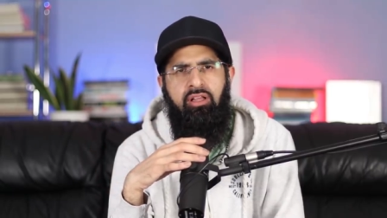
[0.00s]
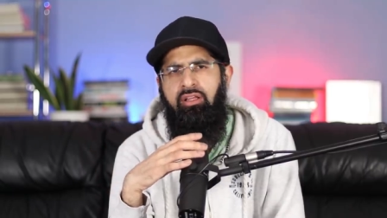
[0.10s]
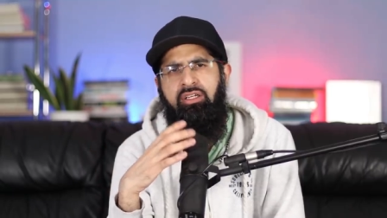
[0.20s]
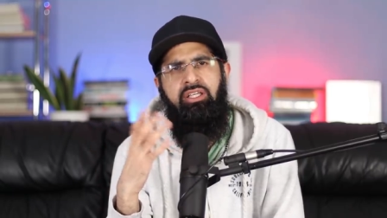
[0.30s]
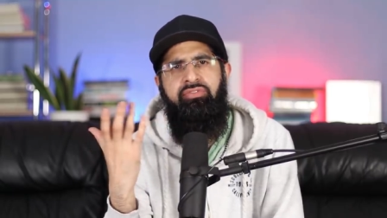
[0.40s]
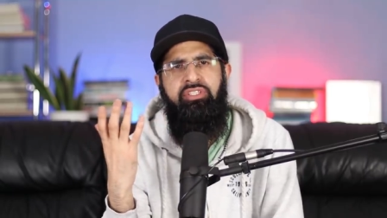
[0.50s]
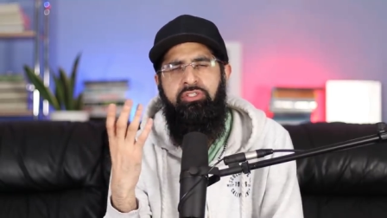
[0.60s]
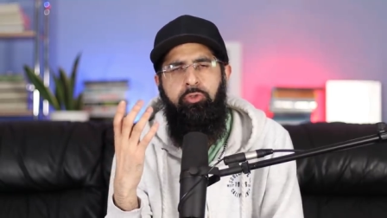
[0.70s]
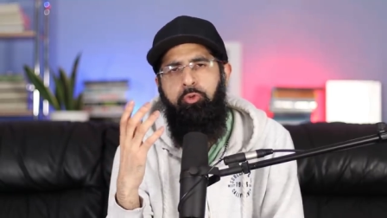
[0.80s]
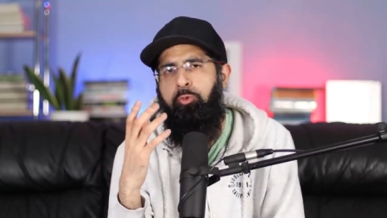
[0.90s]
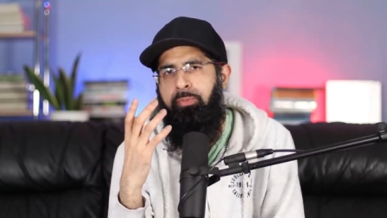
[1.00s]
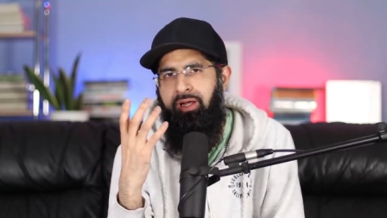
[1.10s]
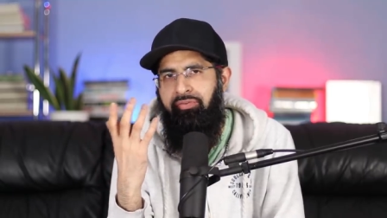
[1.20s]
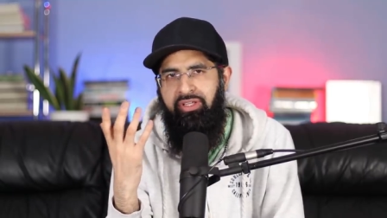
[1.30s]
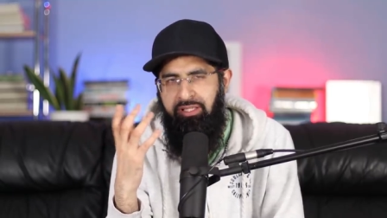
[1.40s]
Allah gives it to
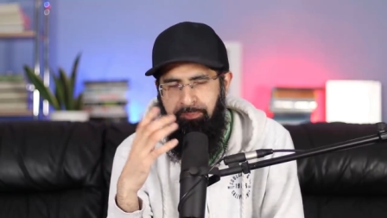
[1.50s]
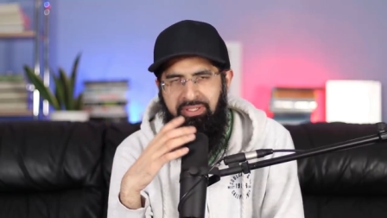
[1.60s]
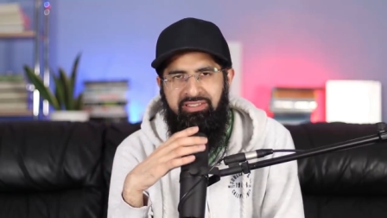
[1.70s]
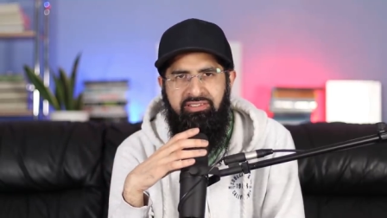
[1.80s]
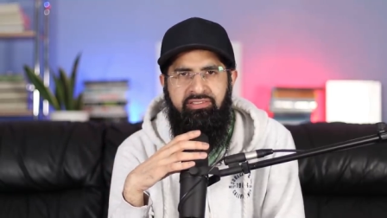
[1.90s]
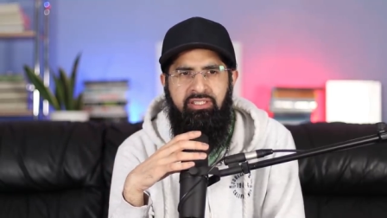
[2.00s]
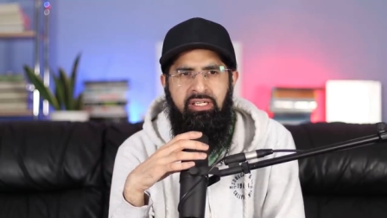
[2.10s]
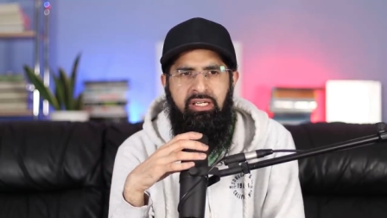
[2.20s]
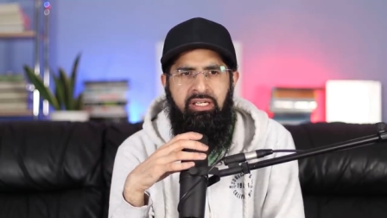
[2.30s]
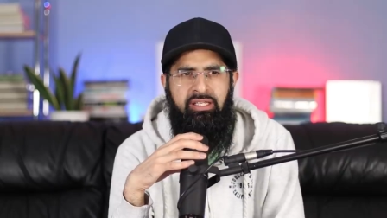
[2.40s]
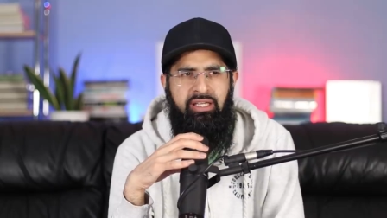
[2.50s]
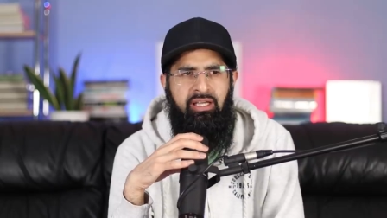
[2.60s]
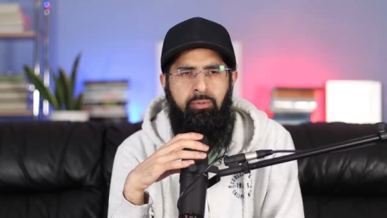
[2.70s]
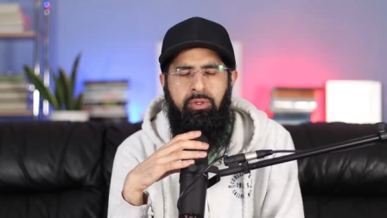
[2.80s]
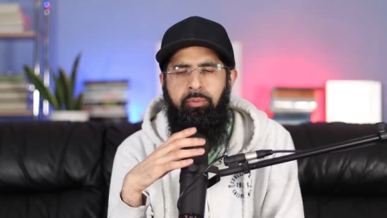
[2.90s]
whomever He pleases.
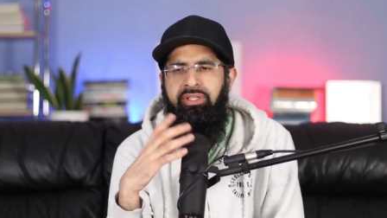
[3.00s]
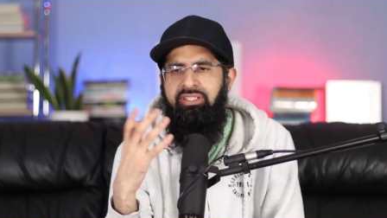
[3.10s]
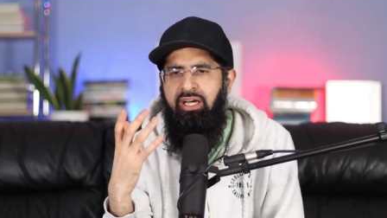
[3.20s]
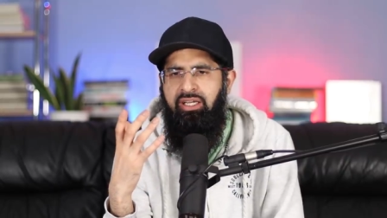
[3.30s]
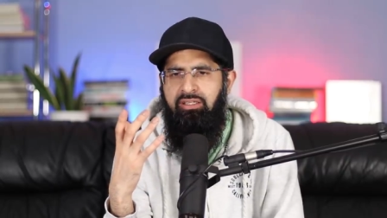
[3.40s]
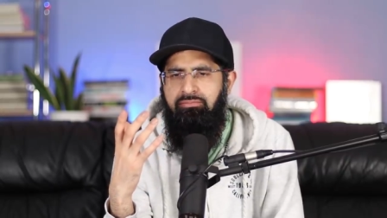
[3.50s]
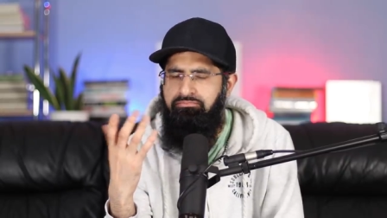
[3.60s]
Yeah, when we die,